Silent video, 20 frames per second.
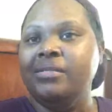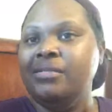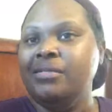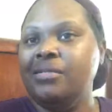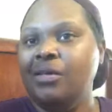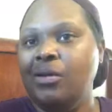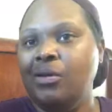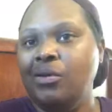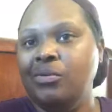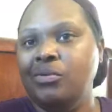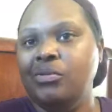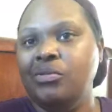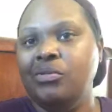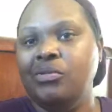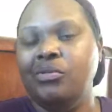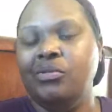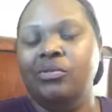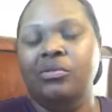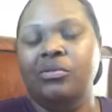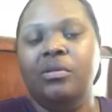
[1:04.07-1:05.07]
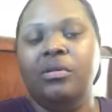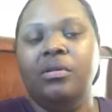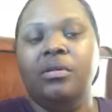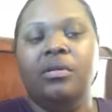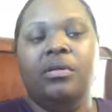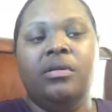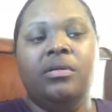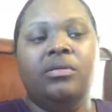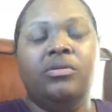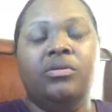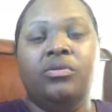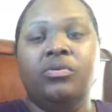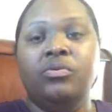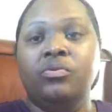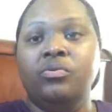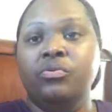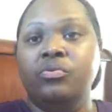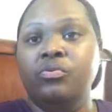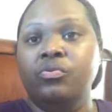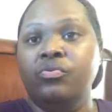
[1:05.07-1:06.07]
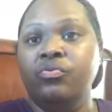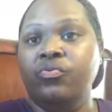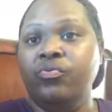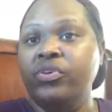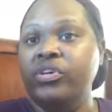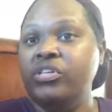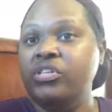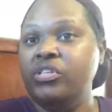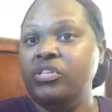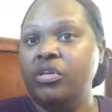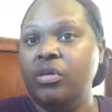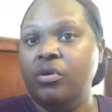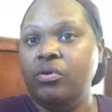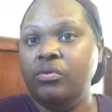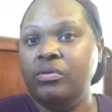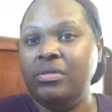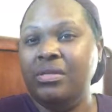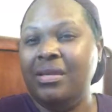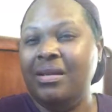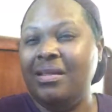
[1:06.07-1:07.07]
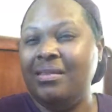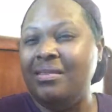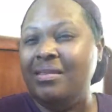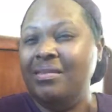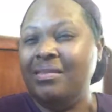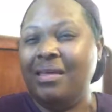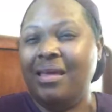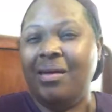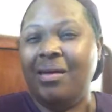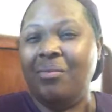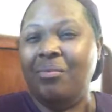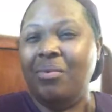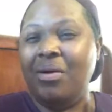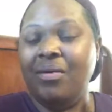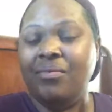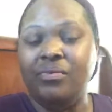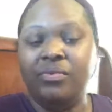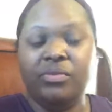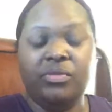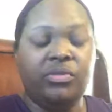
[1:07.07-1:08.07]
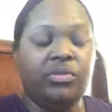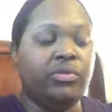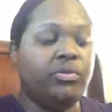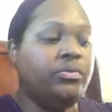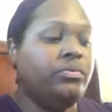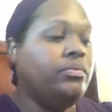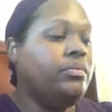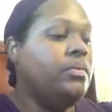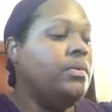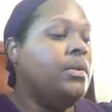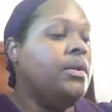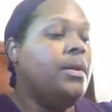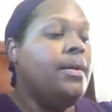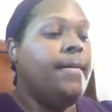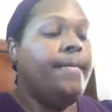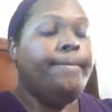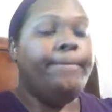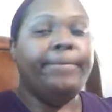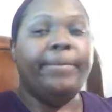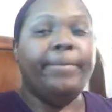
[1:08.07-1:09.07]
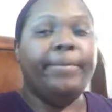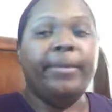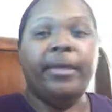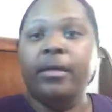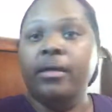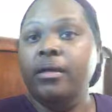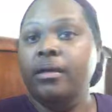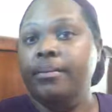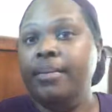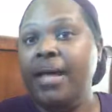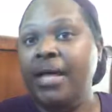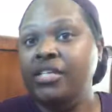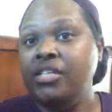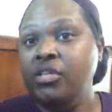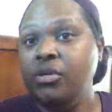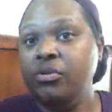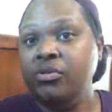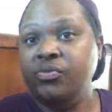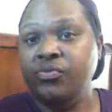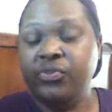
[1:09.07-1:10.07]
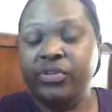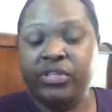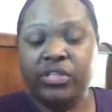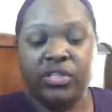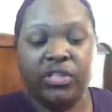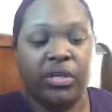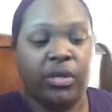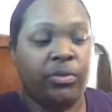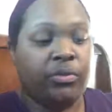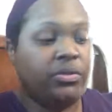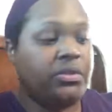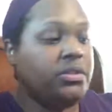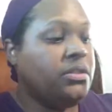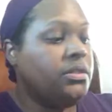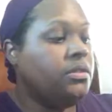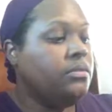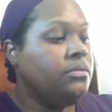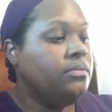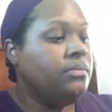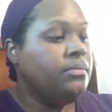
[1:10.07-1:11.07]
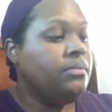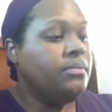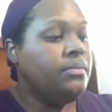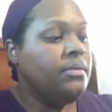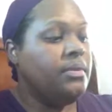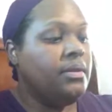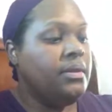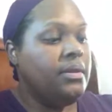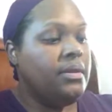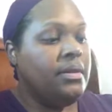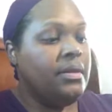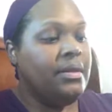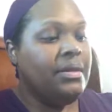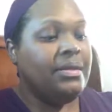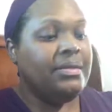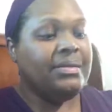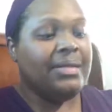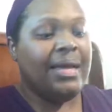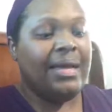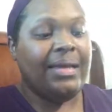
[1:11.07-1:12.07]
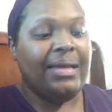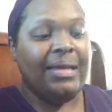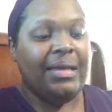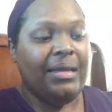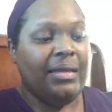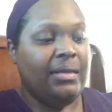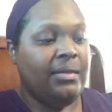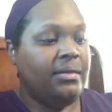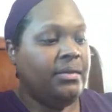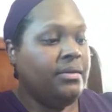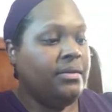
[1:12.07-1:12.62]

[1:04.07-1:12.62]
of toast, 2 French toast, and I think they had waffles too. I chose French toast. I can't